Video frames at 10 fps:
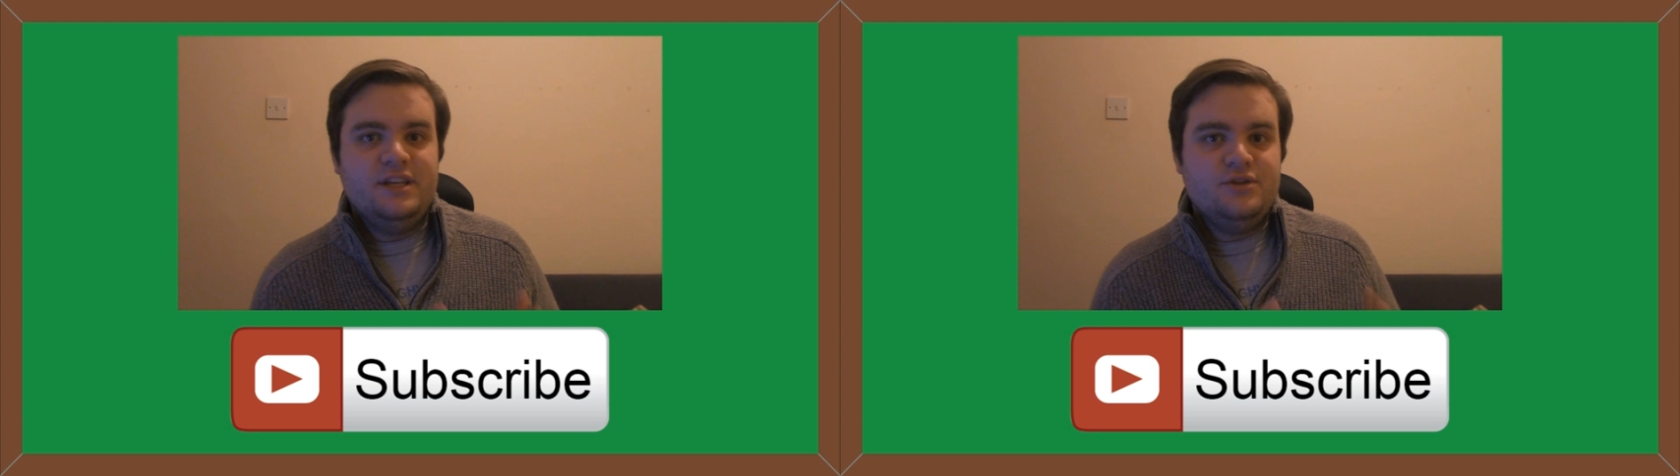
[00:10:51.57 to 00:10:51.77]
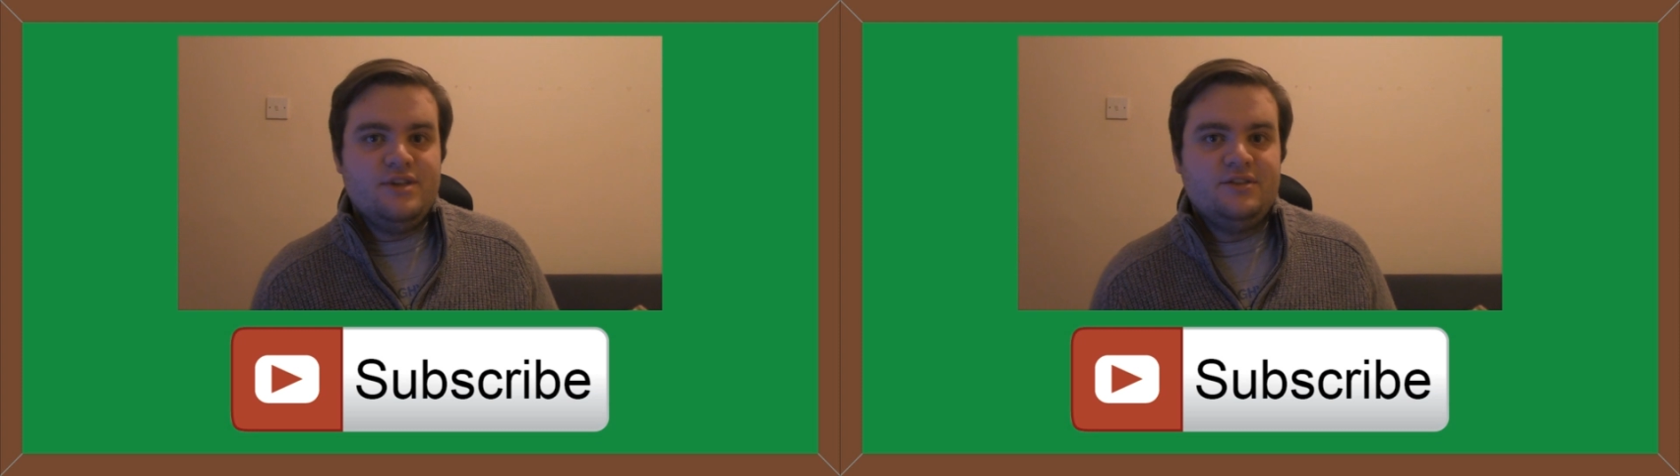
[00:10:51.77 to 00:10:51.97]

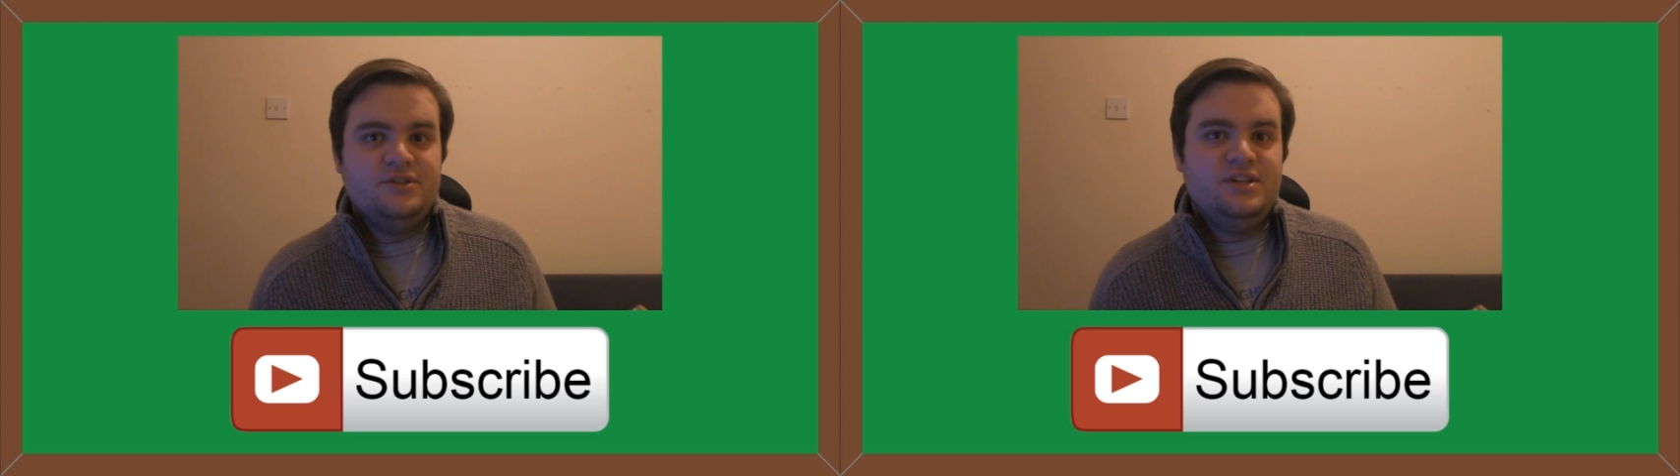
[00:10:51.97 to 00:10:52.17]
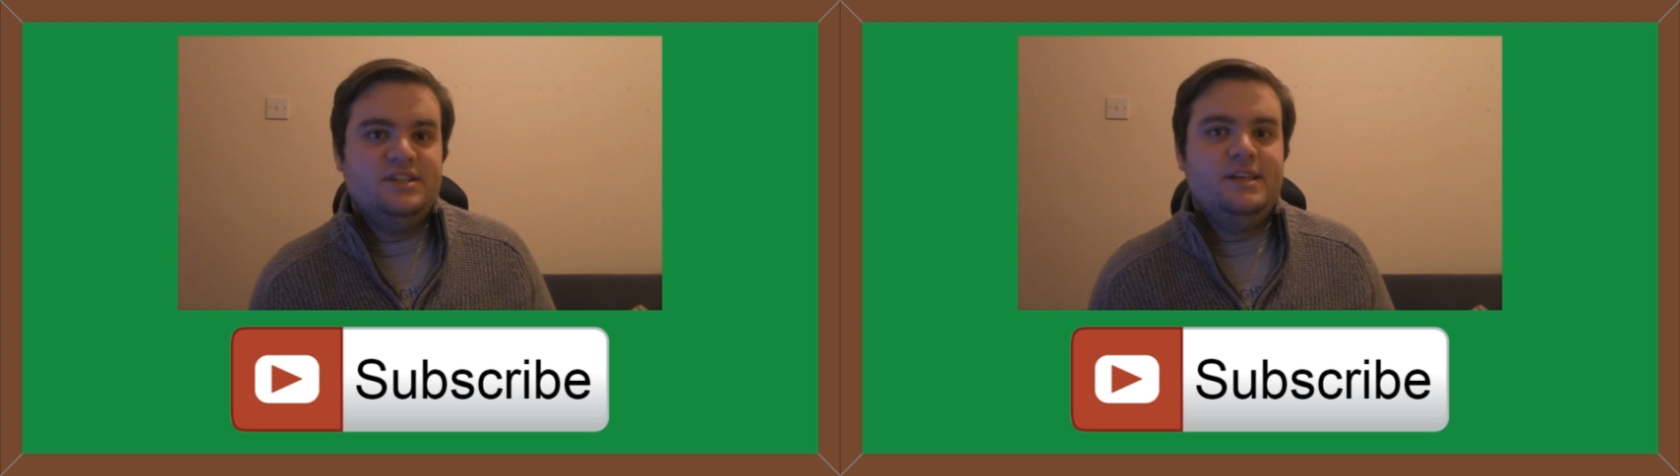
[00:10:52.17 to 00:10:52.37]

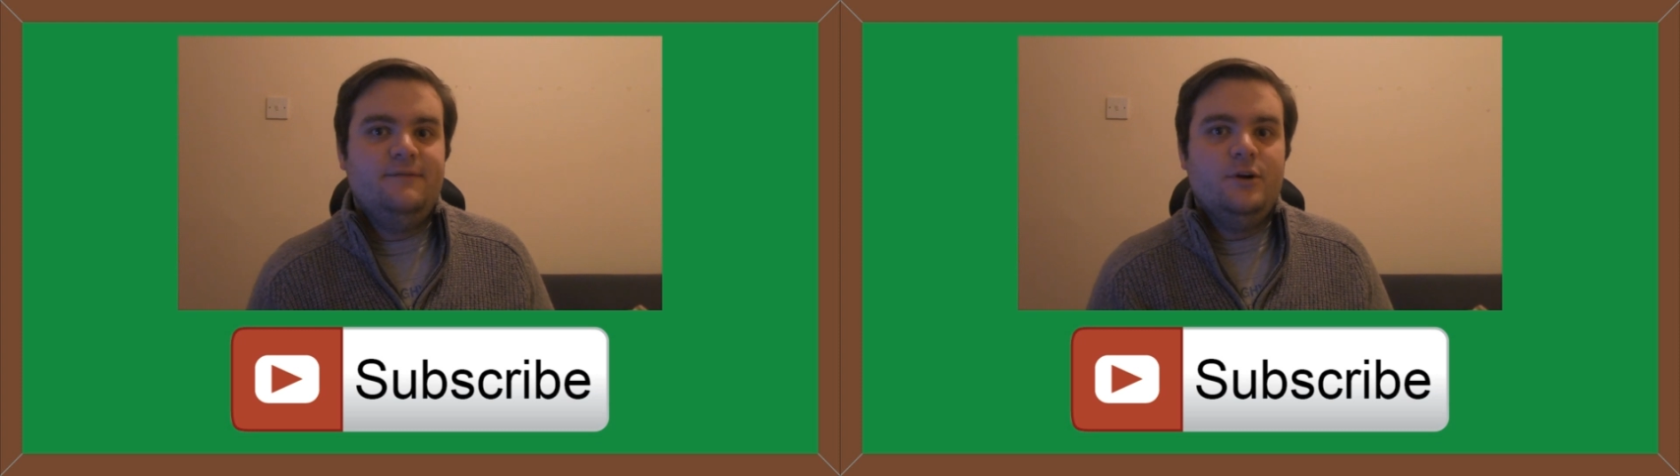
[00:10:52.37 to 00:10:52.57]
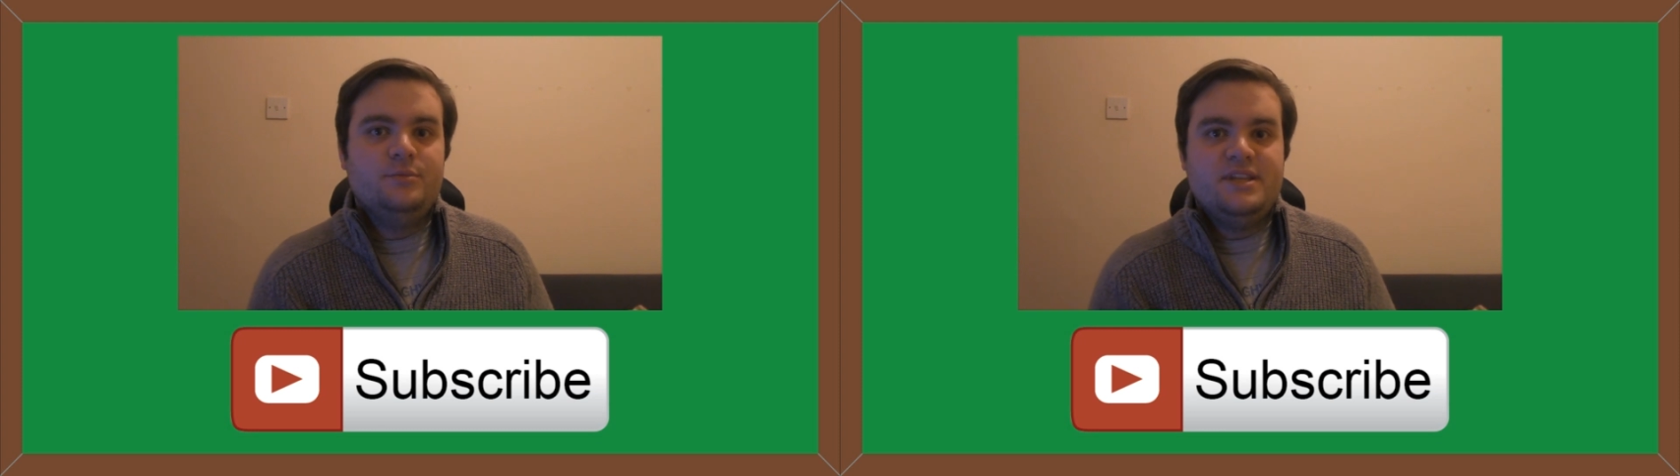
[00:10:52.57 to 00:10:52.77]
2016
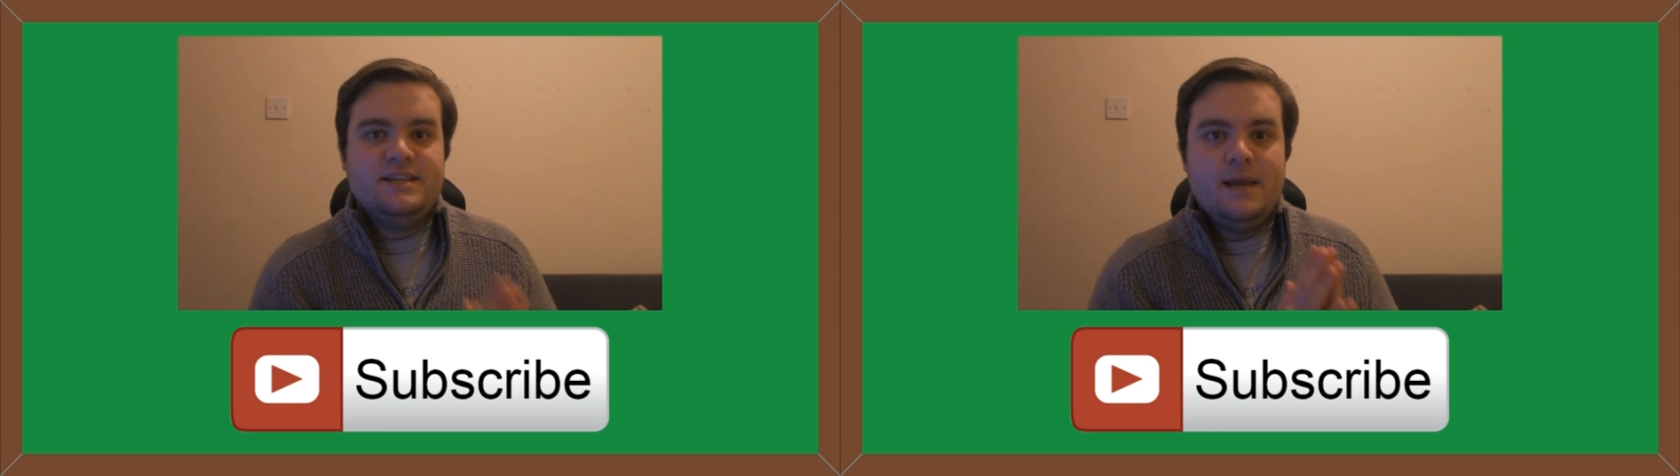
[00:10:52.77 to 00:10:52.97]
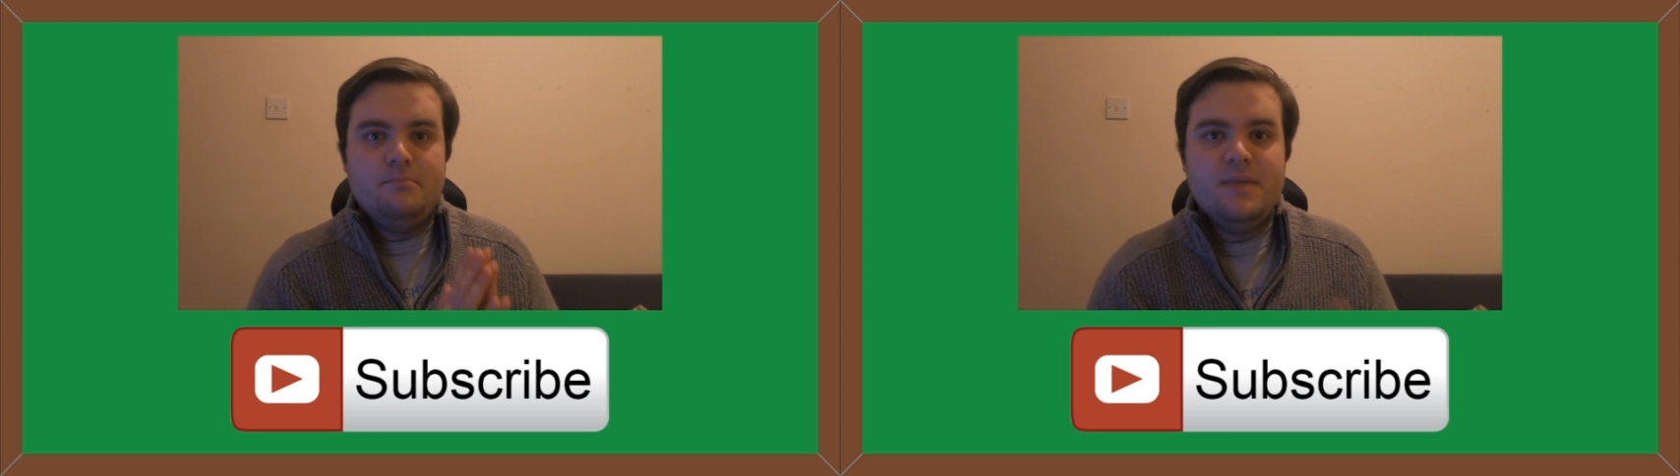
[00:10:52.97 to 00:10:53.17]
films that
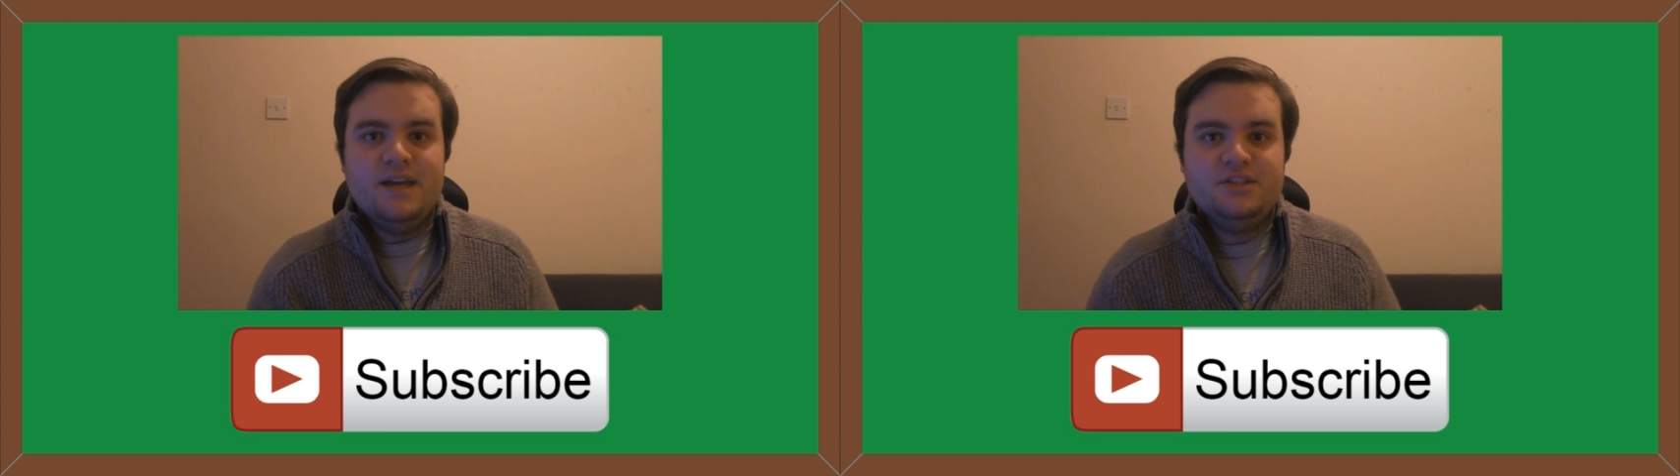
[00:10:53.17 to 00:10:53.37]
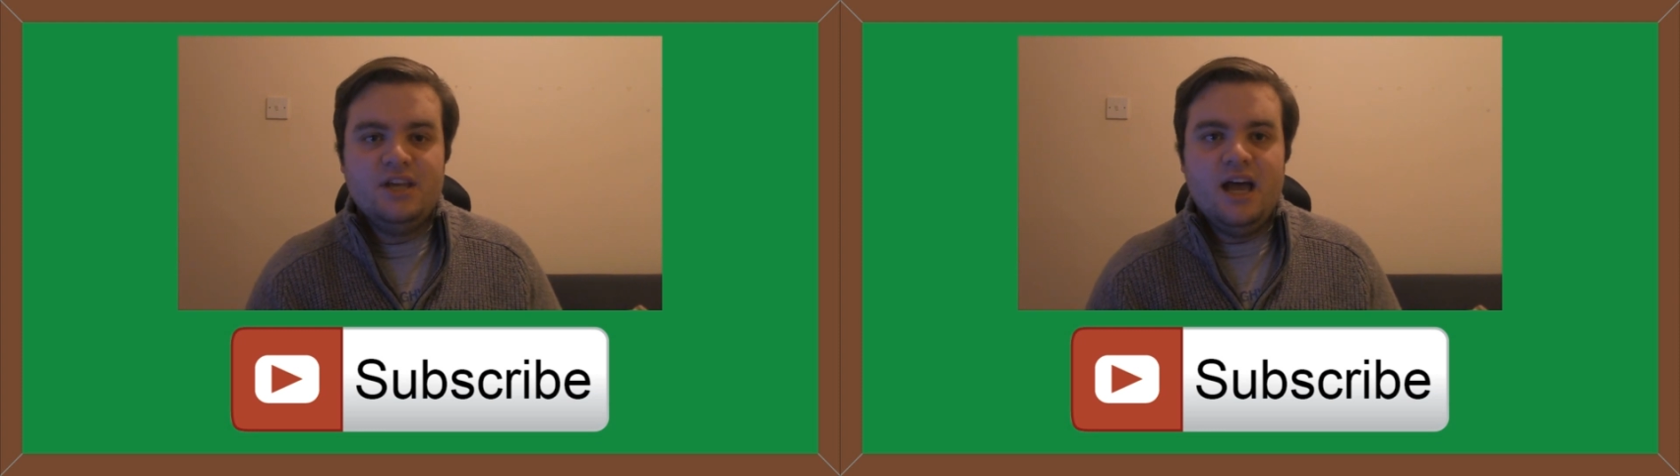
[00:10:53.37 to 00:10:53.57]
I missed.